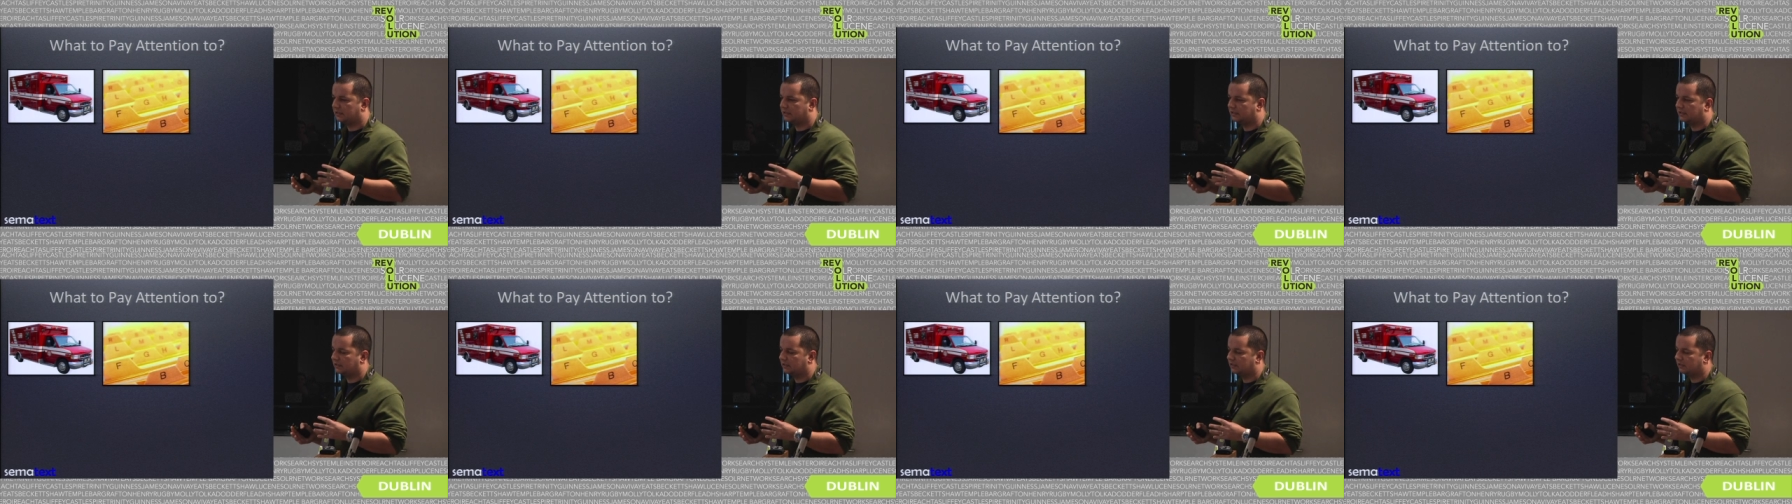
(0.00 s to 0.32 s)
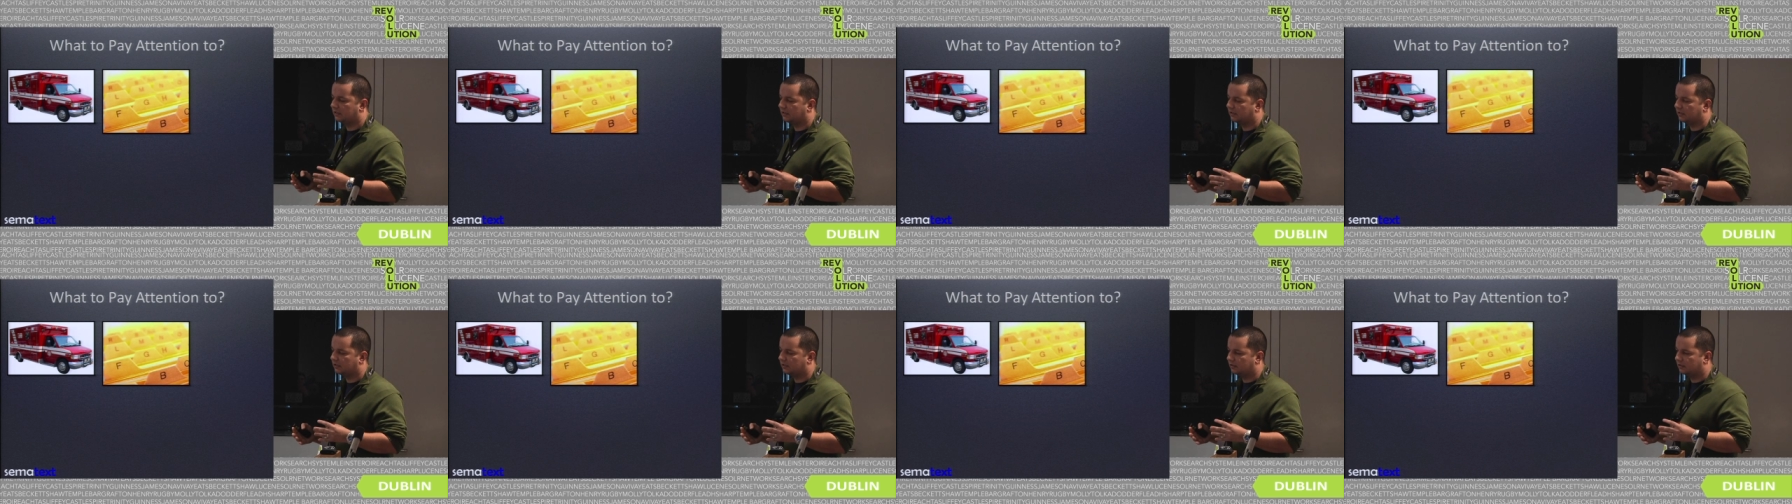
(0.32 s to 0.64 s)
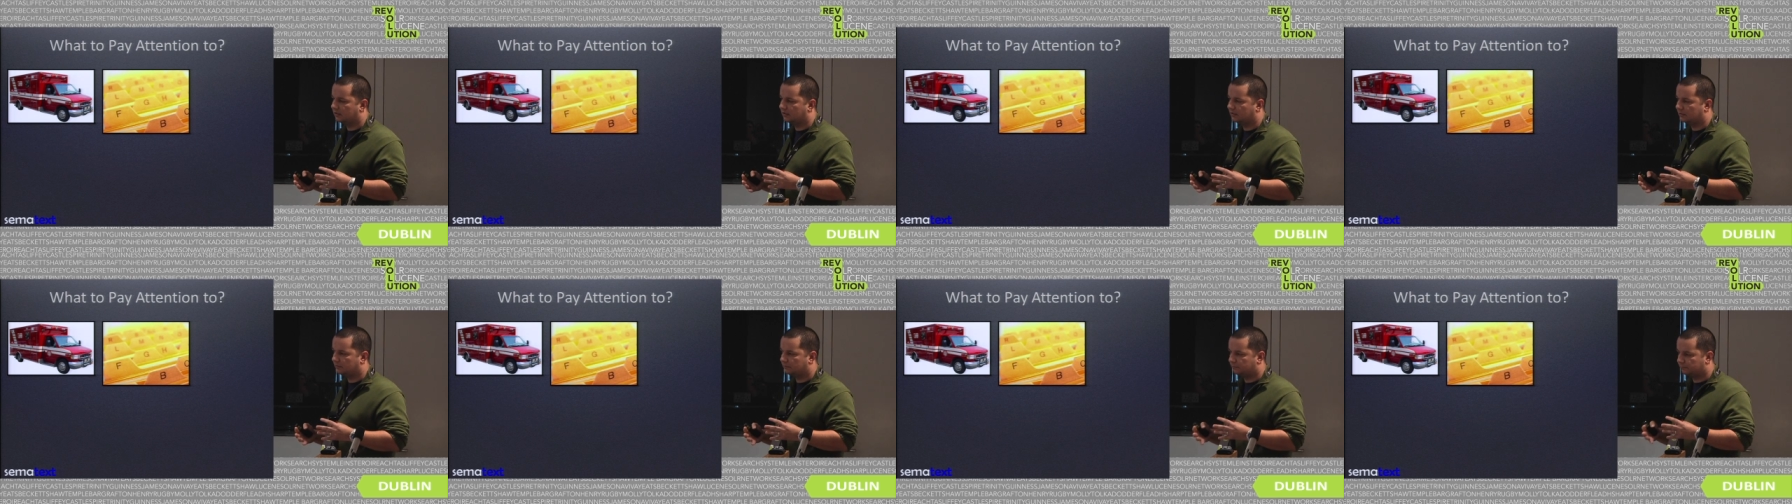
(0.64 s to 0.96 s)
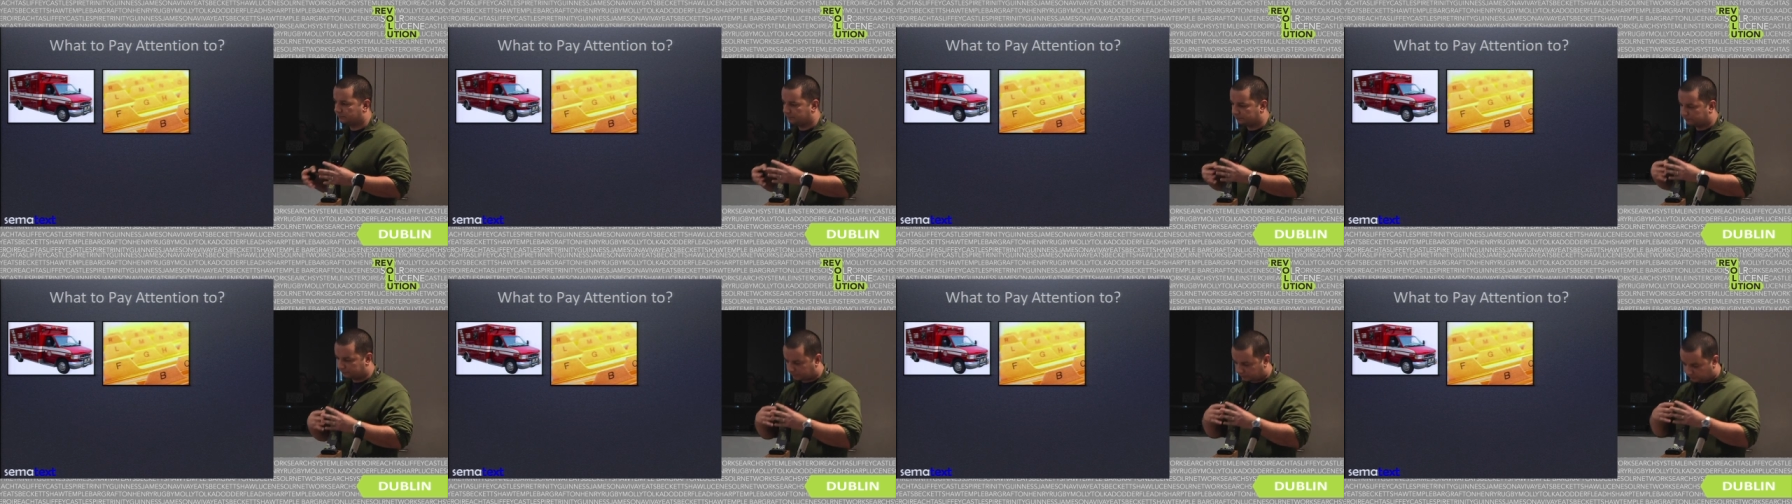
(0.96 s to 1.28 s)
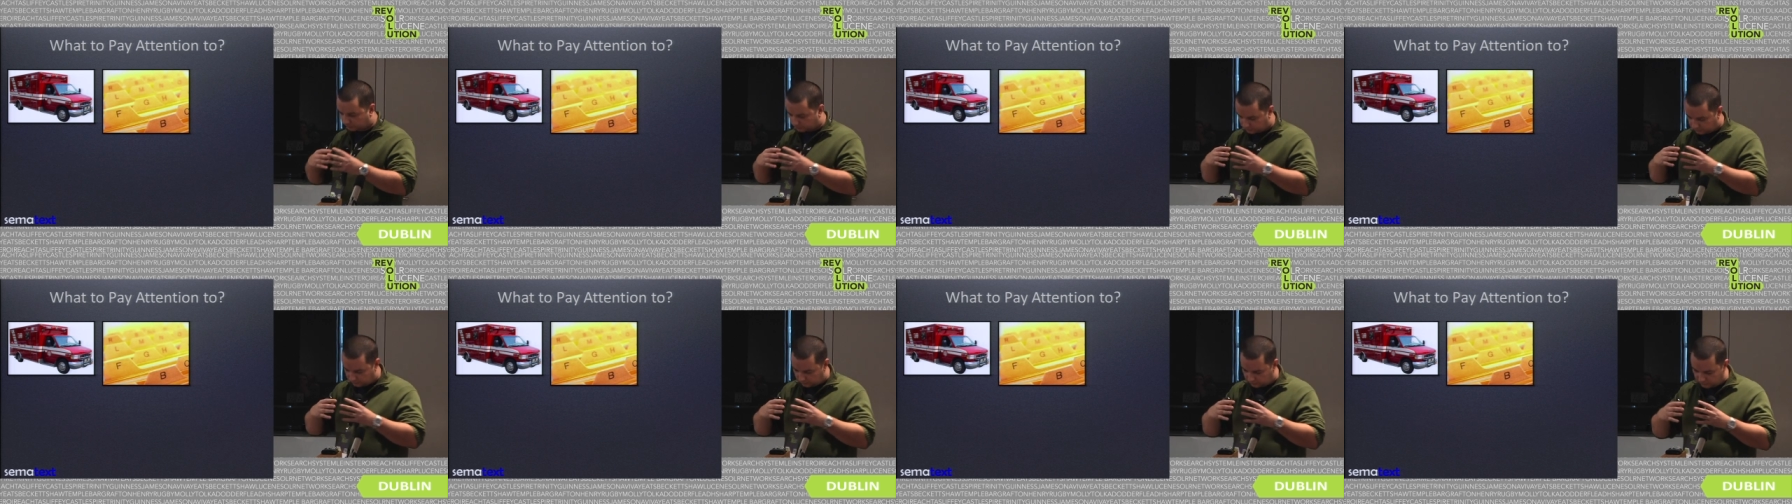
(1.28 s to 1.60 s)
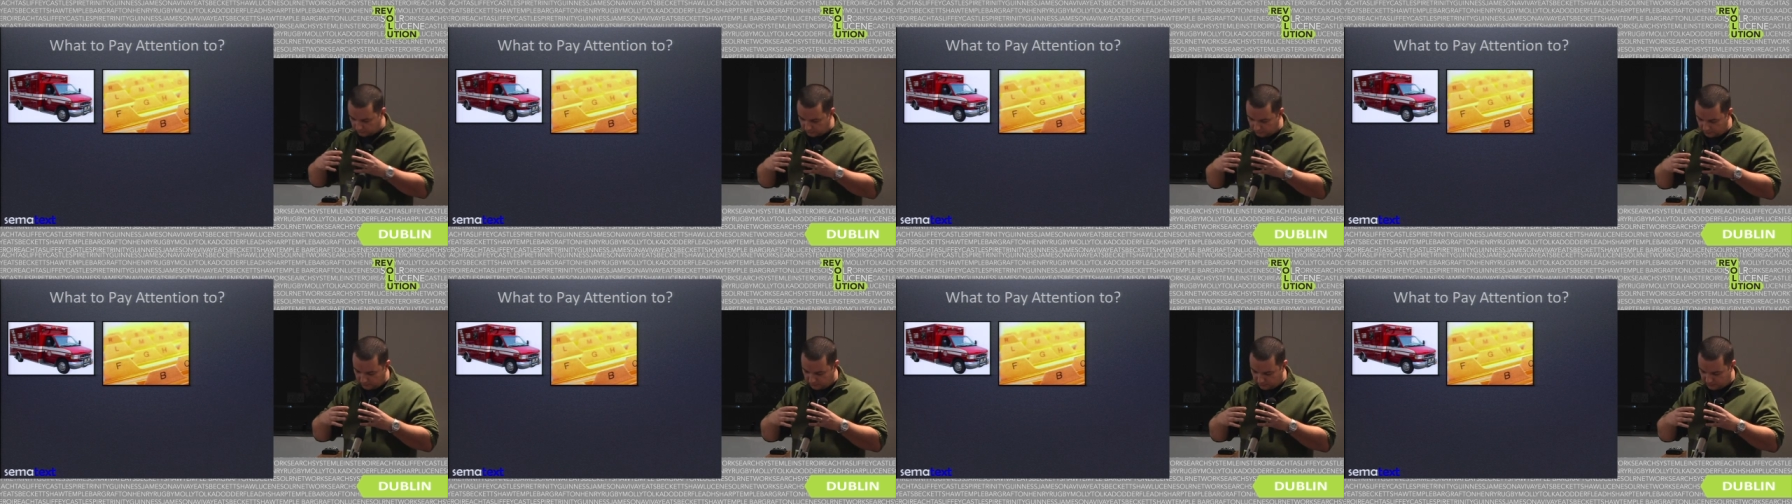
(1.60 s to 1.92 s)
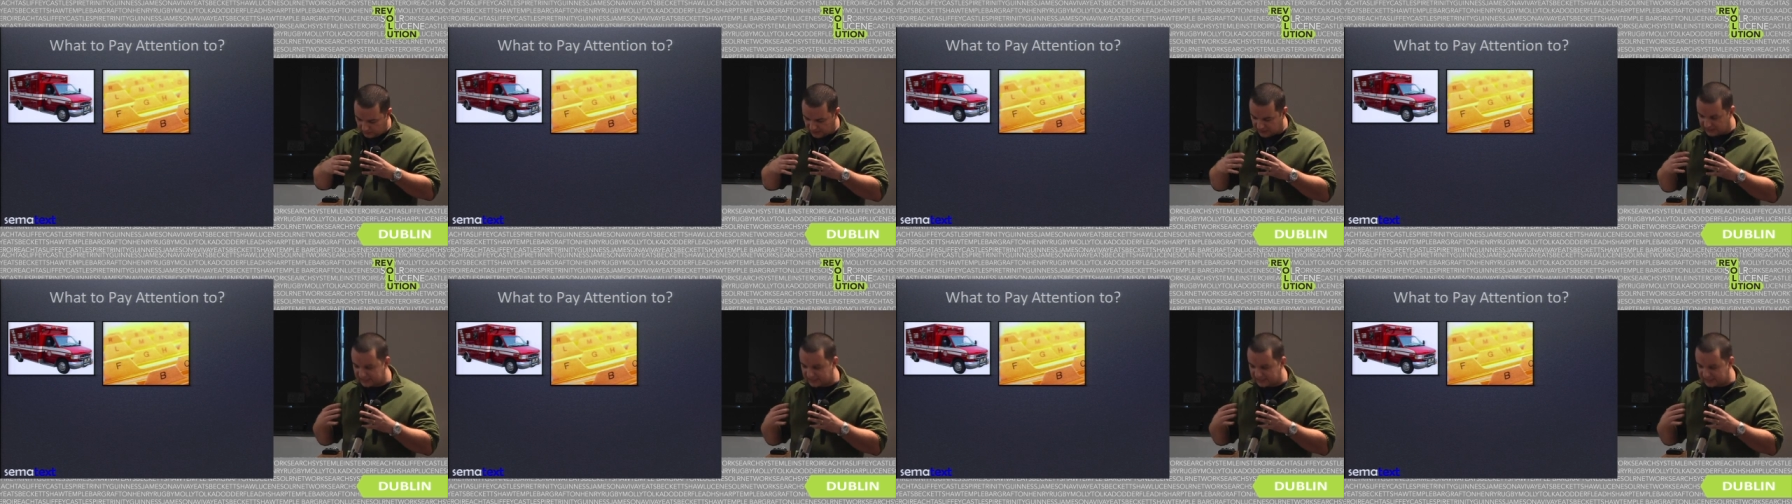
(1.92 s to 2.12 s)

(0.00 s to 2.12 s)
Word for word: uh, mm,